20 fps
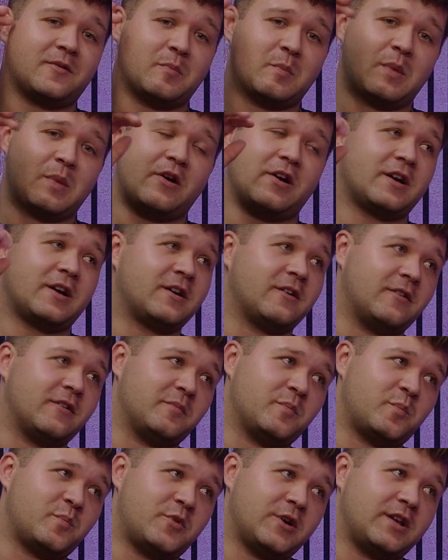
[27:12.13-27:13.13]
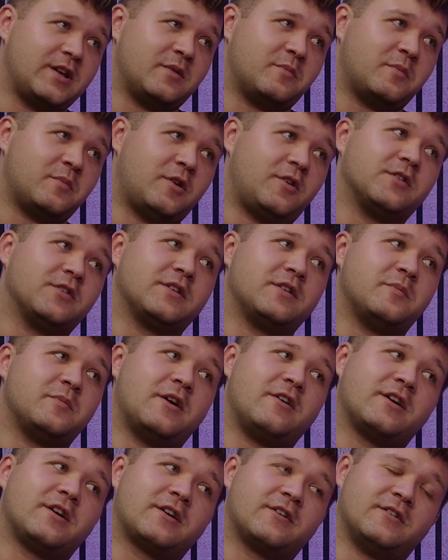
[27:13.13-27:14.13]
America and break the mould in
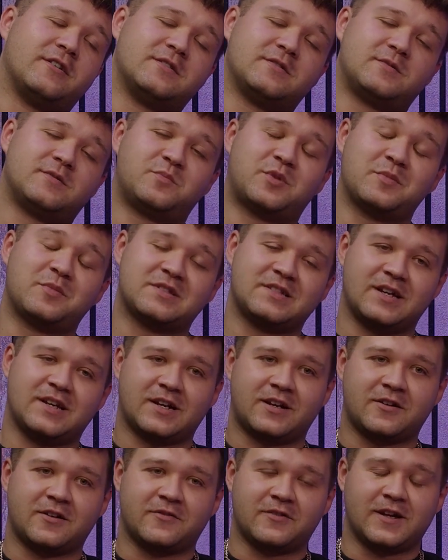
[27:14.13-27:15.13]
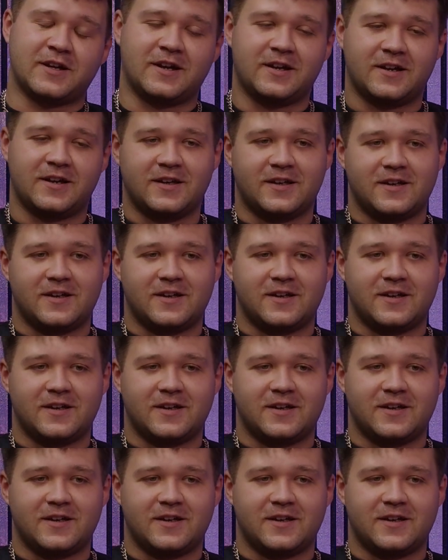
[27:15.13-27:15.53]
America and probably take it over there,